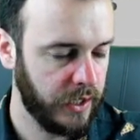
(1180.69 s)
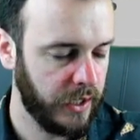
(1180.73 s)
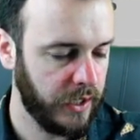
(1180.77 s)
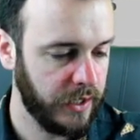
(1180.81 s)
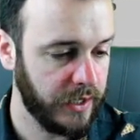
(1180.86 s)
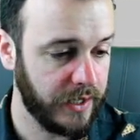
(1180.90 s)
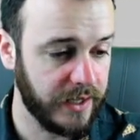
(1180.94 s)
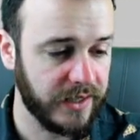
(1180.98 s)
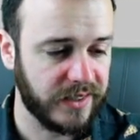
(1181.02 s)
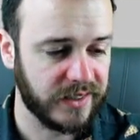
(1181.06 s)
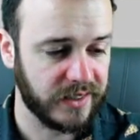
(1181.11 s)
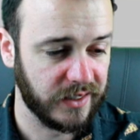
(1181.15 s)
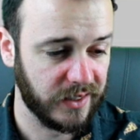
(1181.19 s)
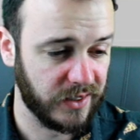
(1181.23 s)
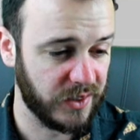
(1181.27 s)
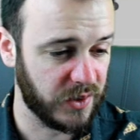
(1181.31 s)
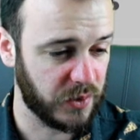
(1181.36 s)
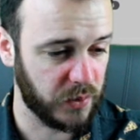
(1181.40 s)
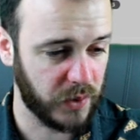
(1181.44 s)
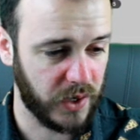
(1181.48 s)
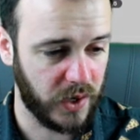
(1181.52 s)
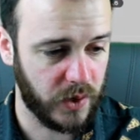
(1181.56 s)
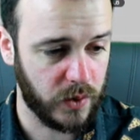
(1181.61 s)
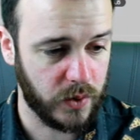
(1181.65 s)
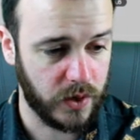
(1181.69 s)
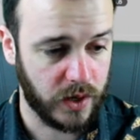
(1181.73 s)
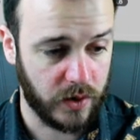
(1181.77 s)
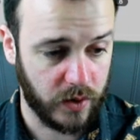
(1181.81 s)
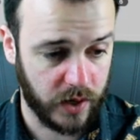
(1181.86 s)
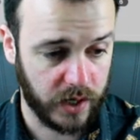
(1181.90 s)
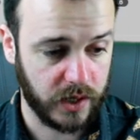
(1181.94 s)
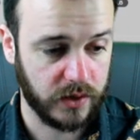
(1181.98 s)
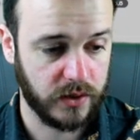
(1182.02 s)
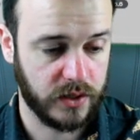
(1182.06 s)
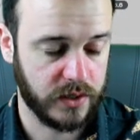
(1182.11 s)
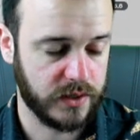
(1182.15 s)
Histon as well. I
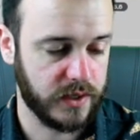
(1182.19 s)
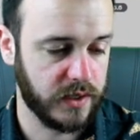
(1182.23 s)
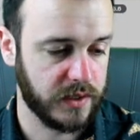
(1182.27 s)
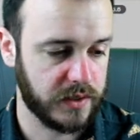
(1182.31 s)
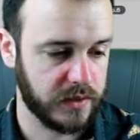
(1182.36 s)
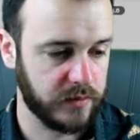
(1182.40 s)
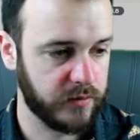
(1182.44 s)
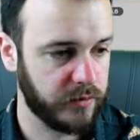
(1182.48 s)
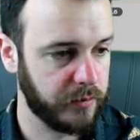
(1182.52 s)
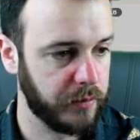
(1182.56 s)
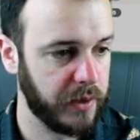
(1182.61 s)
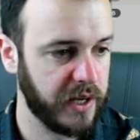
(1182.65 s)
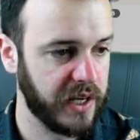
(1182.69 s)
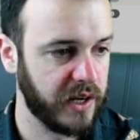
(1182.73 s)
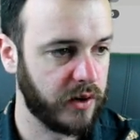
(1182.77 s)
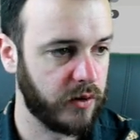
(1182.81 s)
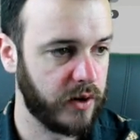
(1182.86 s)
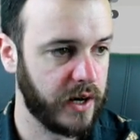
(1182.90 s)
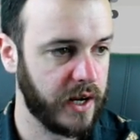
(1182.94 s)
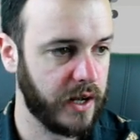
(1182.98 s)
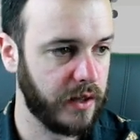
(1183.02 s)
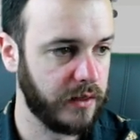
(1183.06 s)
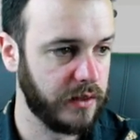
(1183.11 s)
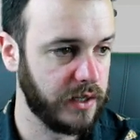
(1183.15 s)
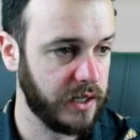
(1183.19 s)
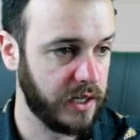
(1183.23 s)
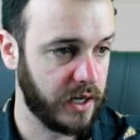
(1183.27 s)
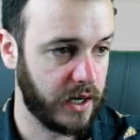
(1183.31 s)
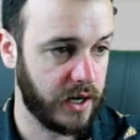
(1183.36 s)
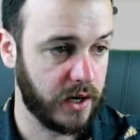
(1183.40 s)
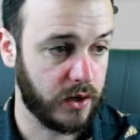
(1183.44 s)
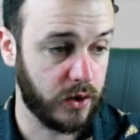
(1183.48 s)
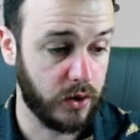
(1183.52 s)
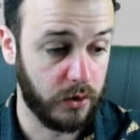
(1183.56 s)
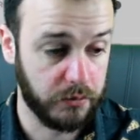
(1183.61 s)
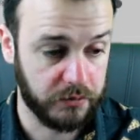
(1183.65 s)
recognise Histon from being around the
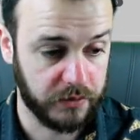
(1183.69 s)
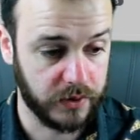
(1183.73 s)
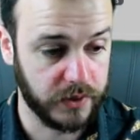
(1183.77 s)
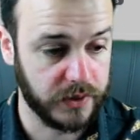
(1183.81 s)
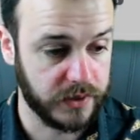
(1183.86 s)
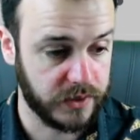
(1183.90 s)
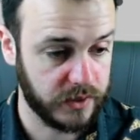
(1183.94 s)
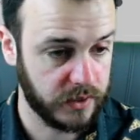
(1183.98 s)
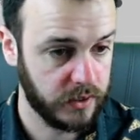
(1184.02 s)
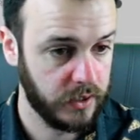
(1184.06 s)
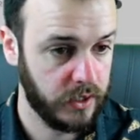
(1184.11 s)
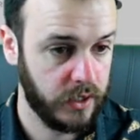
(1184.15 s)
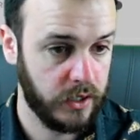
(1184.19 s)
conference